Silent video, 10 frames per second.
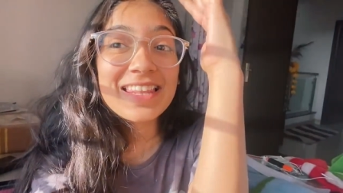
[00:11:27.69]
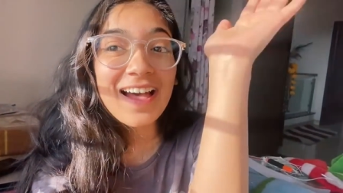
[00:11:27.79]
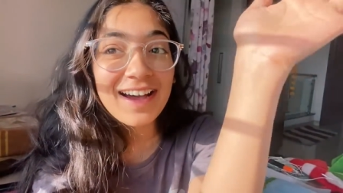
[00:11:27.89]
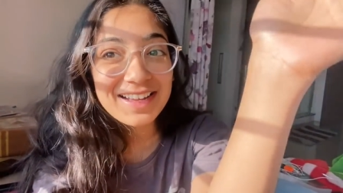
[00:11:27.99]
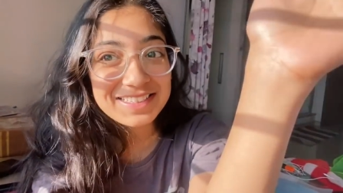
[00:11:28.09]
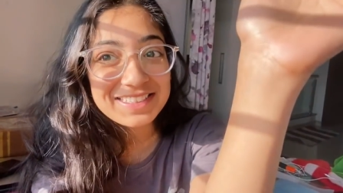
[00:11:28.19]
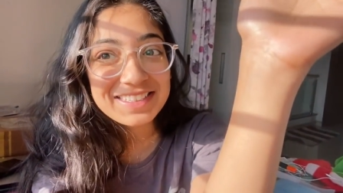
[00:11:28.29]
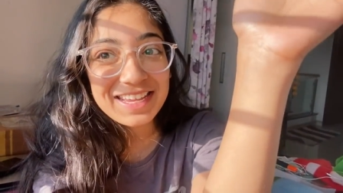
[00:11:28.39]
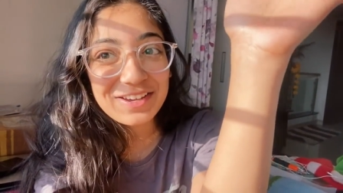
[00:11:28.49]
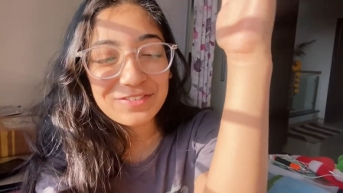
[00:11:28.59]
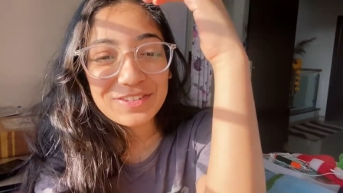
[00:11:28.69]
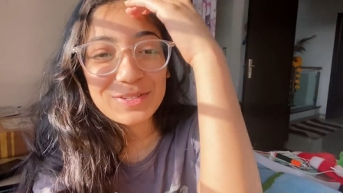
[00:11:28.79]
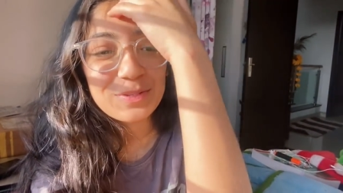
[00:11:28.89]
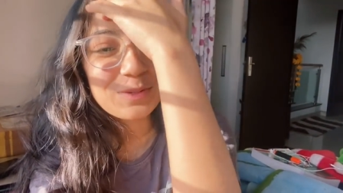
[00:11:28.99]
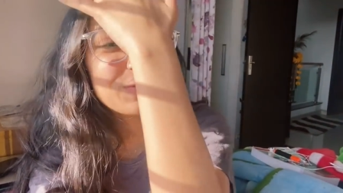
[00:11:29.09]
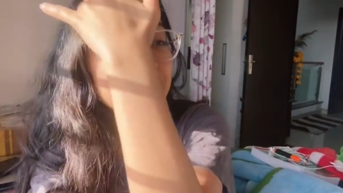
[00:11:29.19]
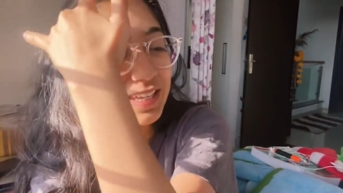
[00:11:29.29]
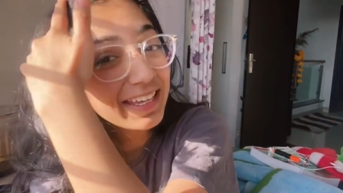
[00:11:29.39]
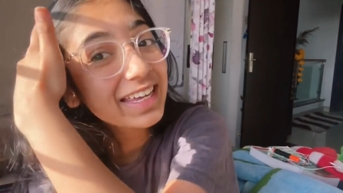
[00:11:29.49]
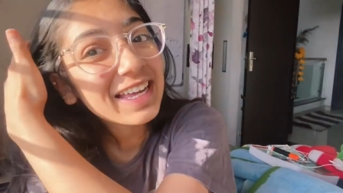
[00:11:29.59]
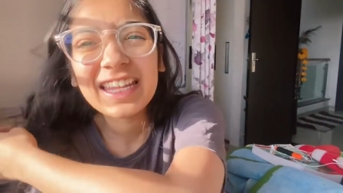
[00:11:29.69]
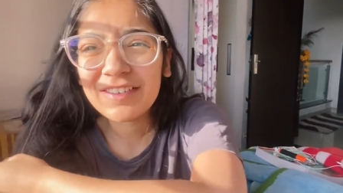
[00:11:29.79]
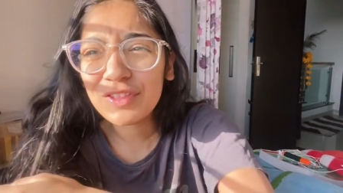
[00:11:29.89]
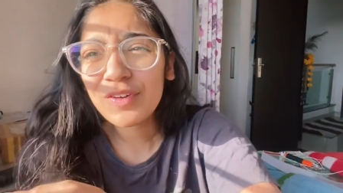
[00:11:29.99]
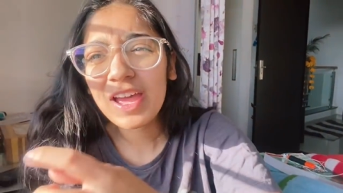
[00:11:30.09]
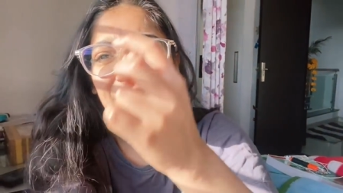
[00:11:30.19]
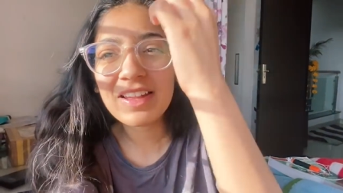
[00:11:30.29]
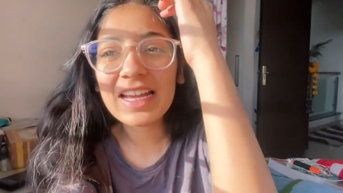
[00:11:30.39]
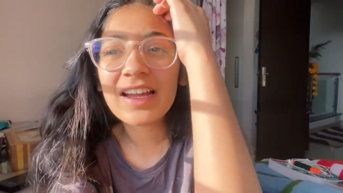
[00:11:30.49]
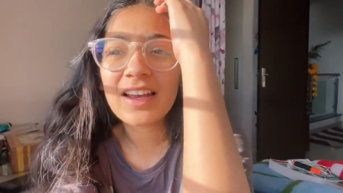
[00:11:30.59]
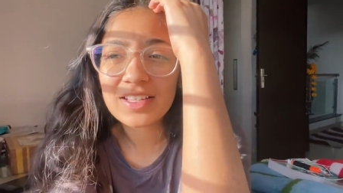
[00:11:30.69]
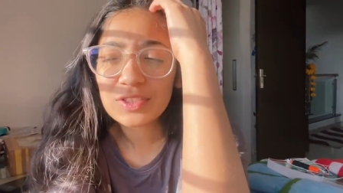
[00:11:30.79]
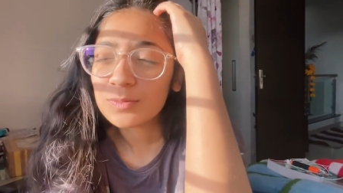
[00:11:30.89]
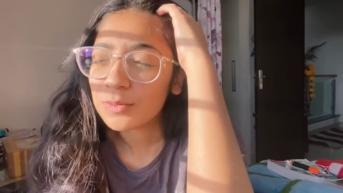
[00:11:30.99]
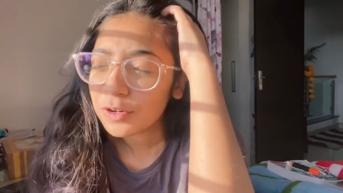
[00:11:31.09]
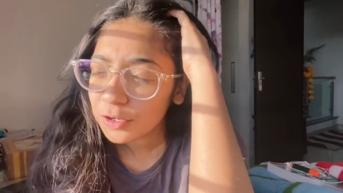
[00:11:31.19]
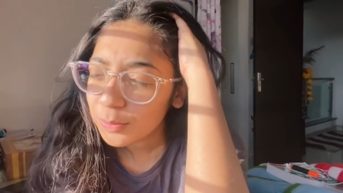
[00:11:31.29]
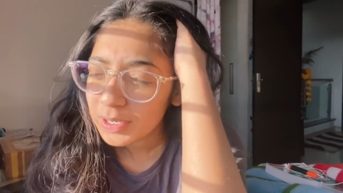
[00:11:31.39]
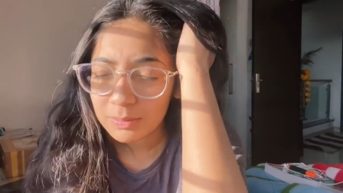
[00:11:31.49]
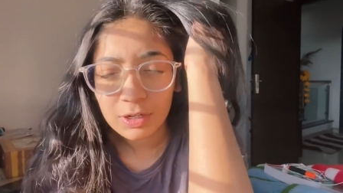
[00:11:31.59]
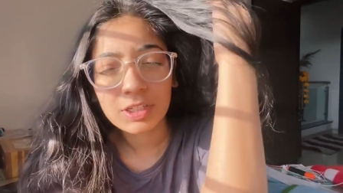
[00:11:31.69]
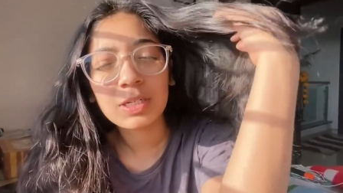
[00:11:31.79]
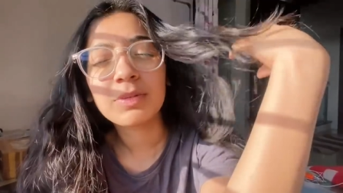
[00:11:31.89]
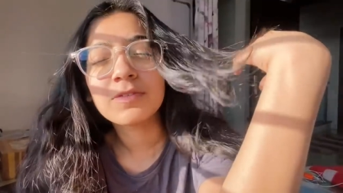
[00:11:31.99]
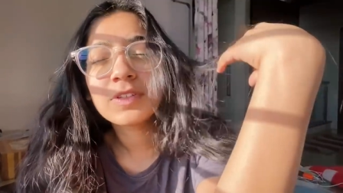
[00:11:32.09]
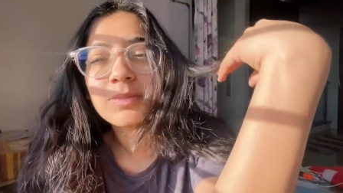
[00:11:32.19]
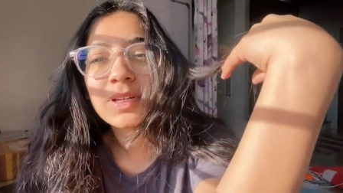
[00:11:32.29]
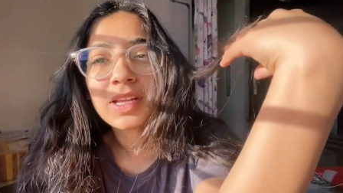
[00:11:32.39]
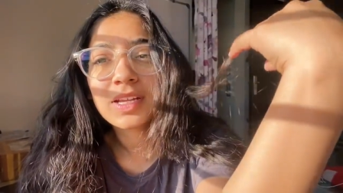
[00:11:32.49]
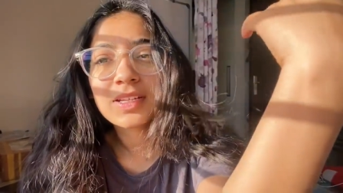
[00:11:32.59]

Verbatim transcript: the last day of this week. Even though I have like a class tomorrow, but I'm not gonna be filming